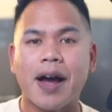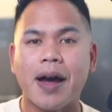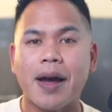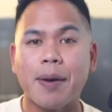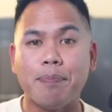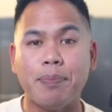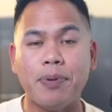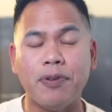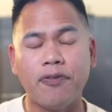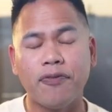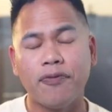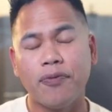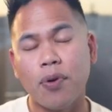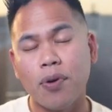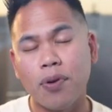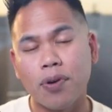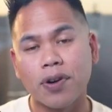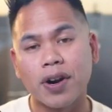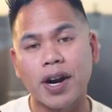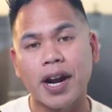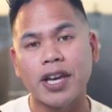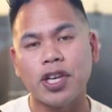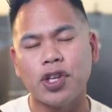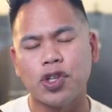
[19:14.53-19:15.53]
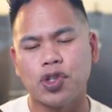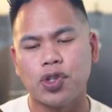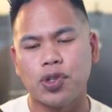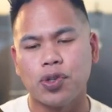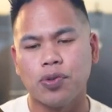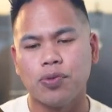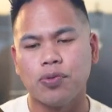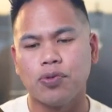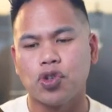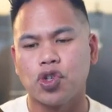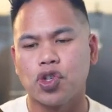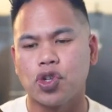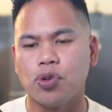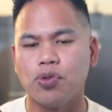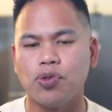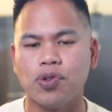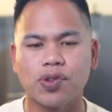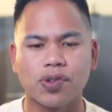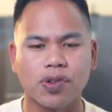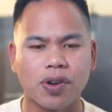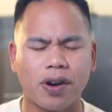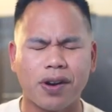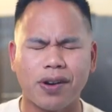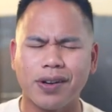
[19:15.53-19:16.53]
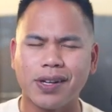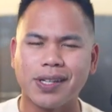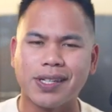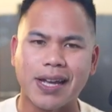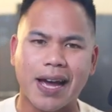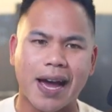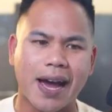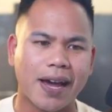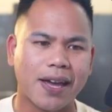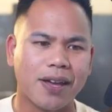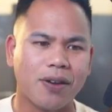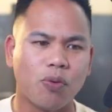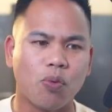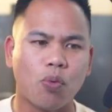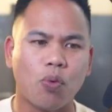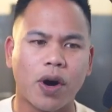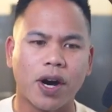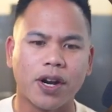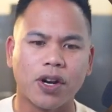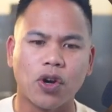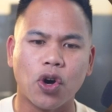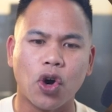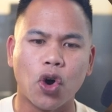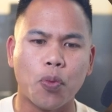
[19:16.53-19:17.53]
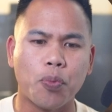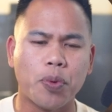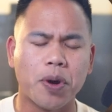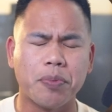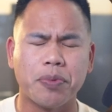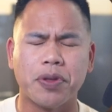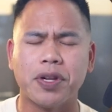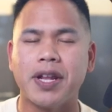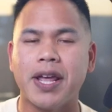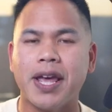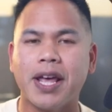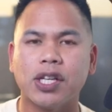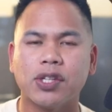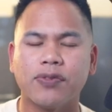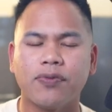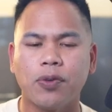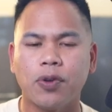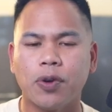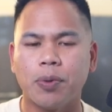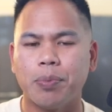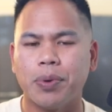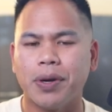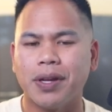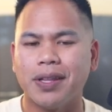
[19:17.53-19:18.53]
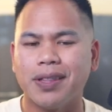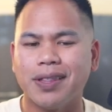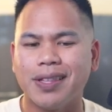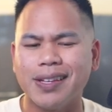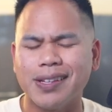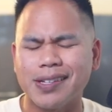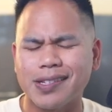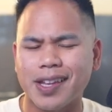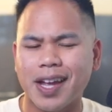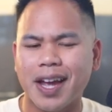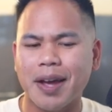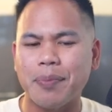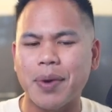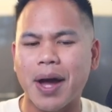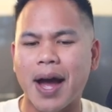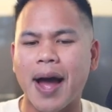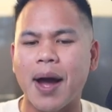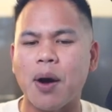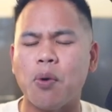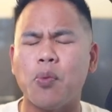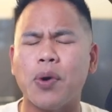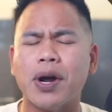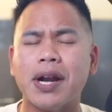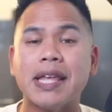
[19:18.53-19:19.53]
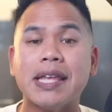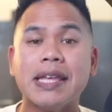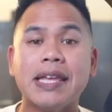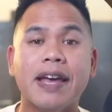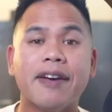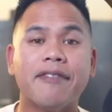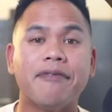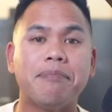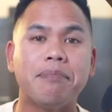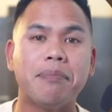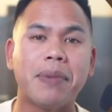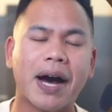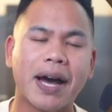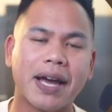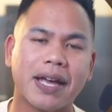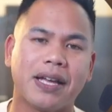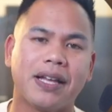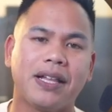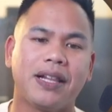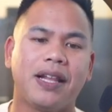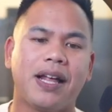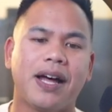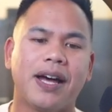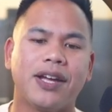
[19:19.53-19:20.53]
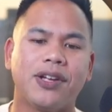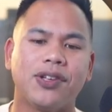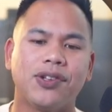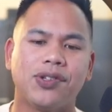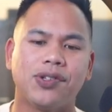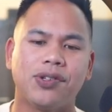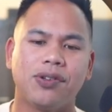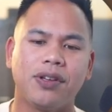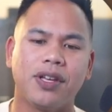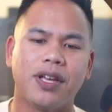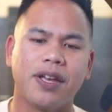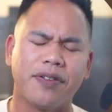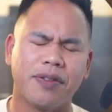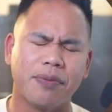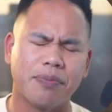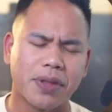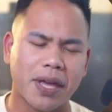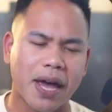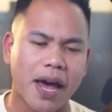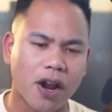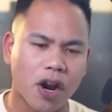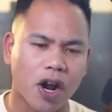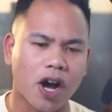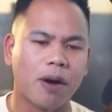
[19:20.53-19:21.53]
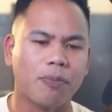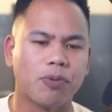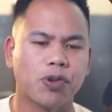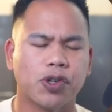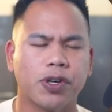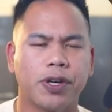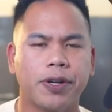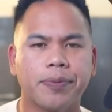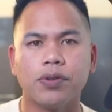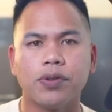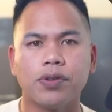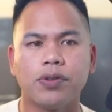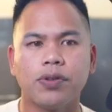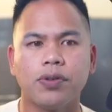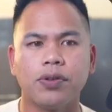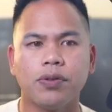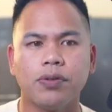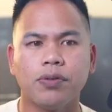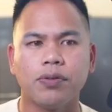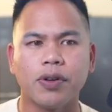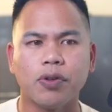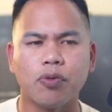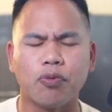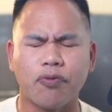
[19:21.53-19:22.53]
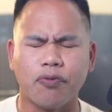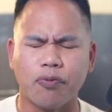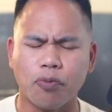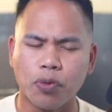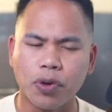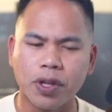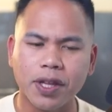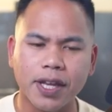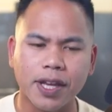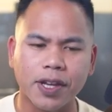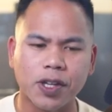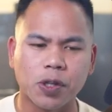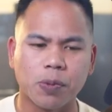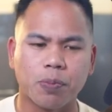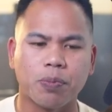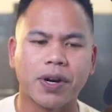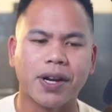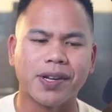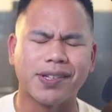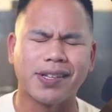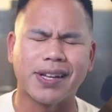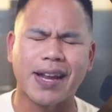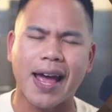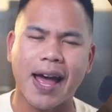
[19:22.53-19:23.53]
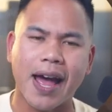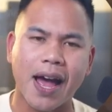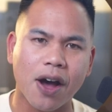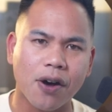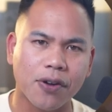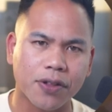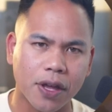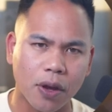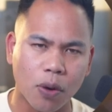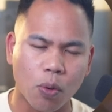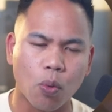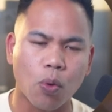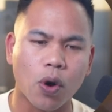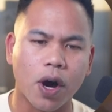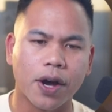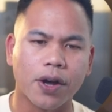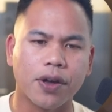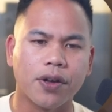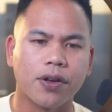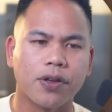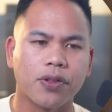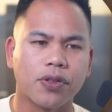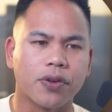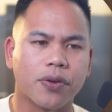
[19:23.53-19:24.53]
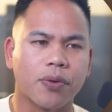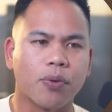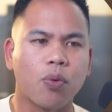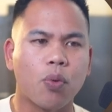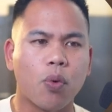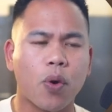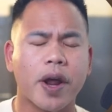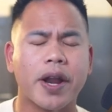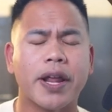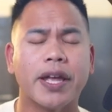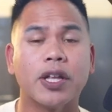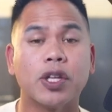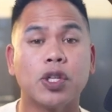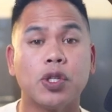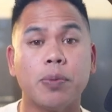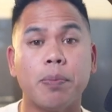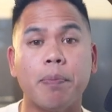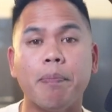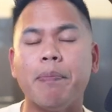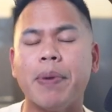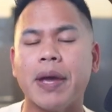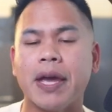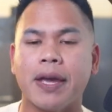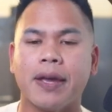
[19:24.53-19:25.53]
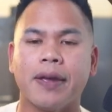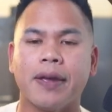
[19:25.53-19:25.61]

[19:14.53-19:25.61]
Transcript: Before, I used to choose songs that I want to open up the dance floor, but this time I want to give my clients to give them that option to really express and how they want their wedding to be.